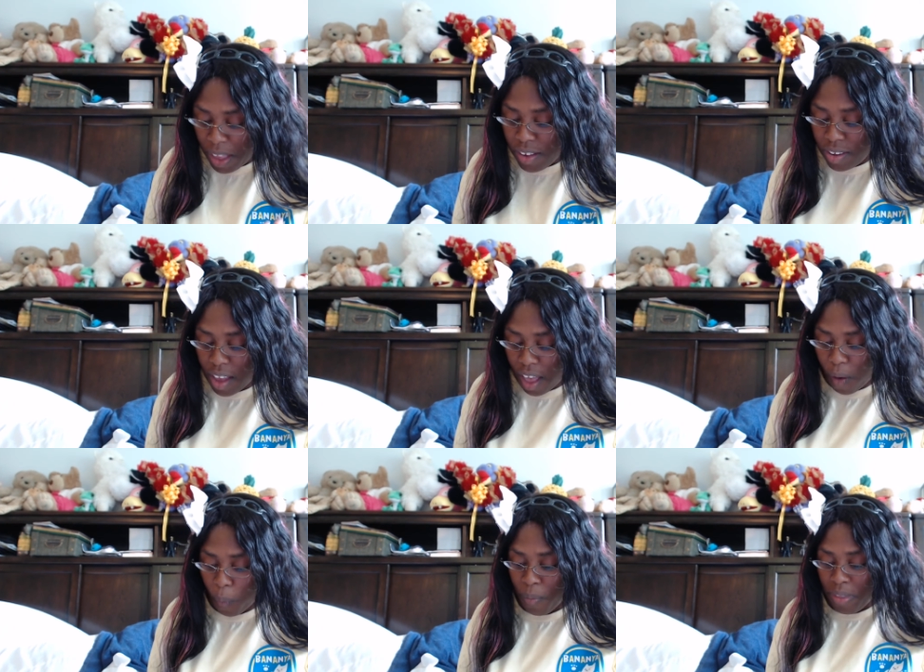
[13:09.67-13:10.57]

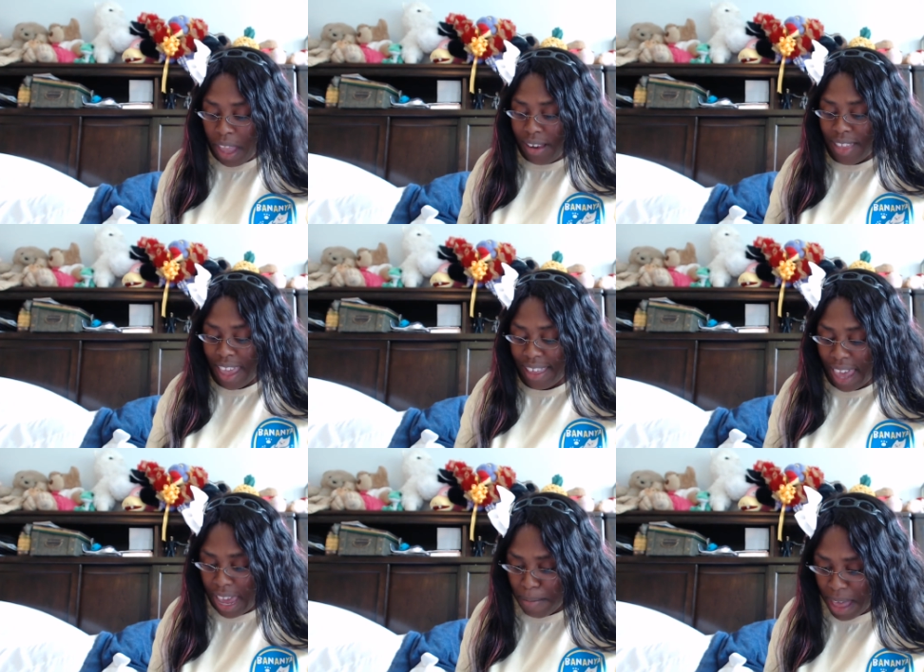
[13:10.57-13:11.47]
So they
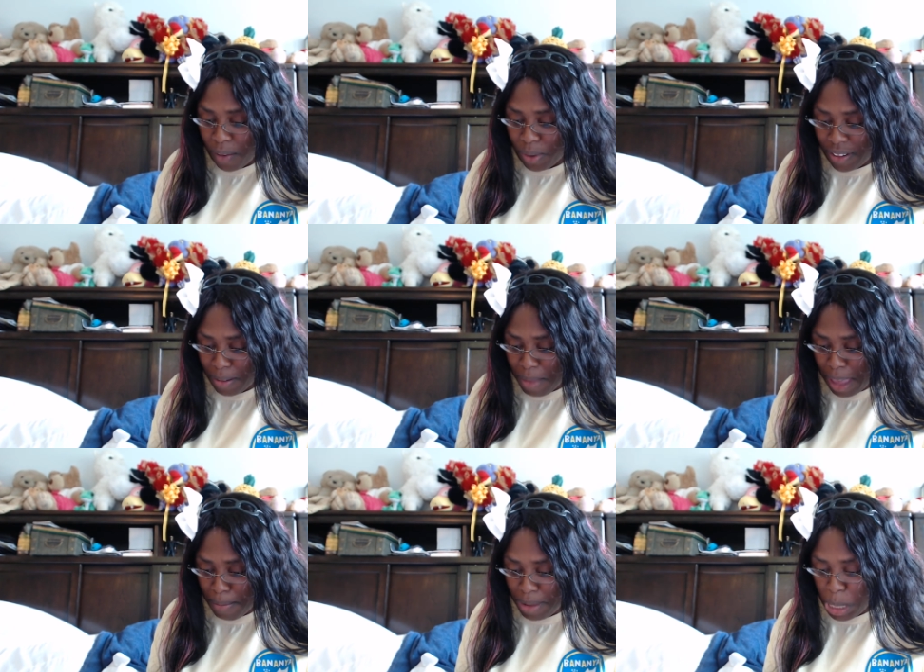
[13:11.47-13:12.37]
came out with some
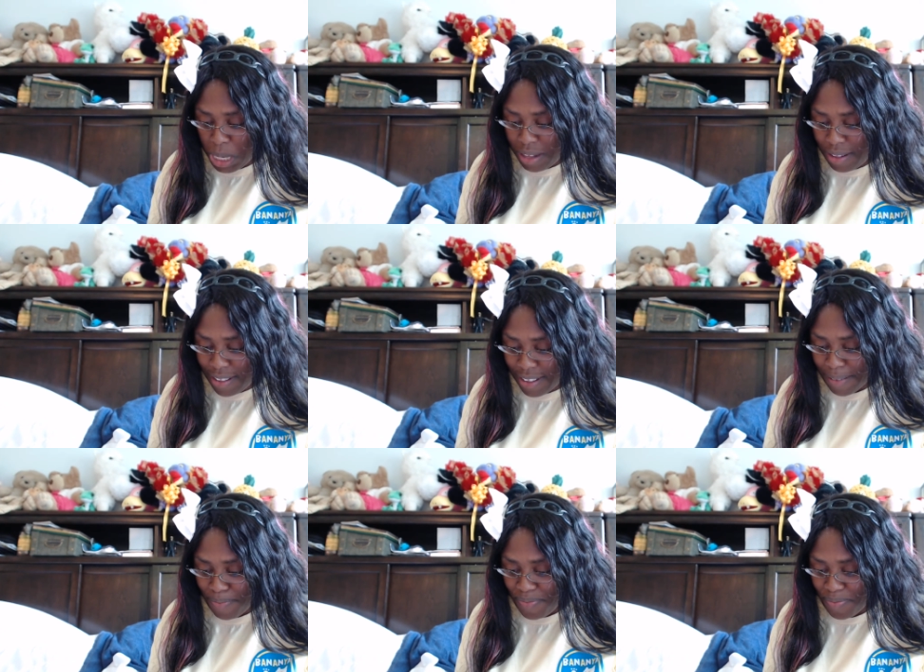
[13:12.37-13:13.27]
images
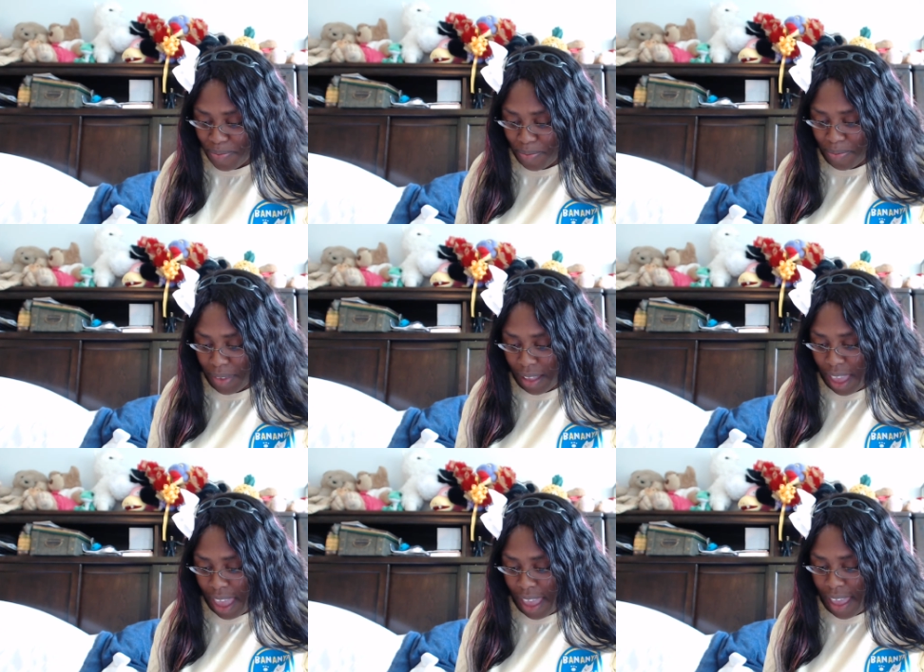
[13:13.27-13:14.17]

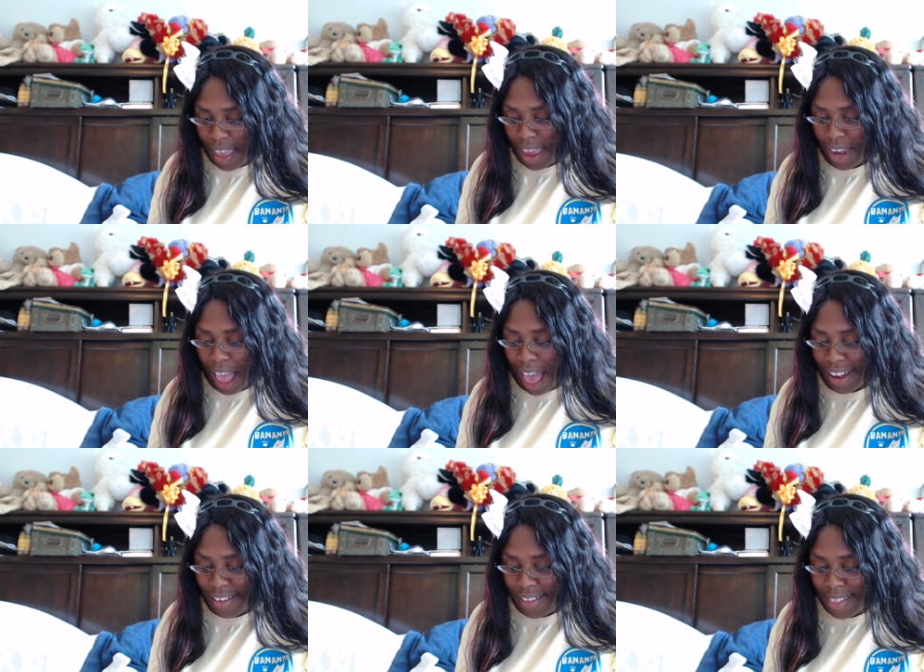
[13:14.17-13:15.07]
and I
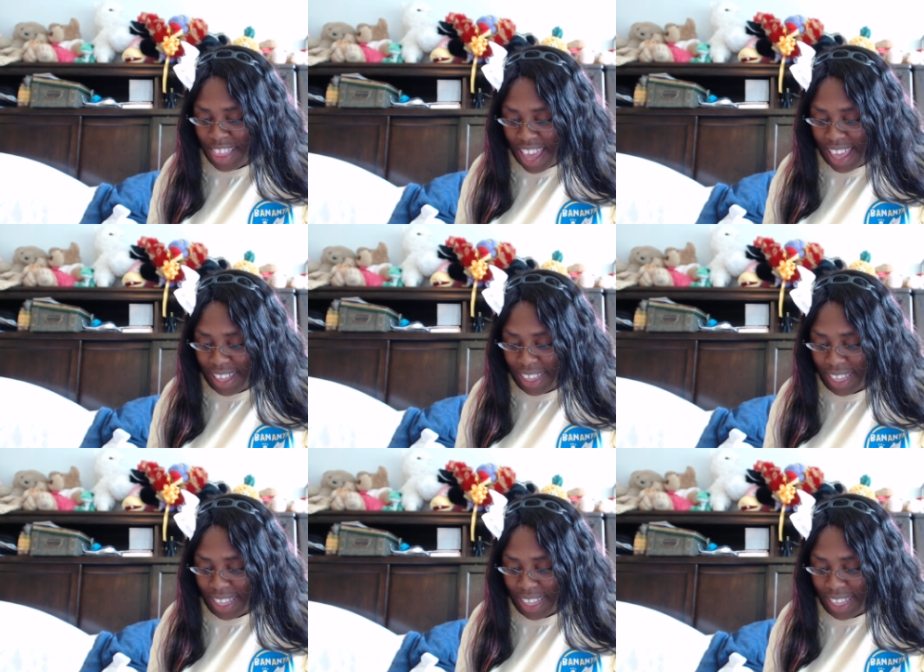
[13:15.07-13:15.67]
think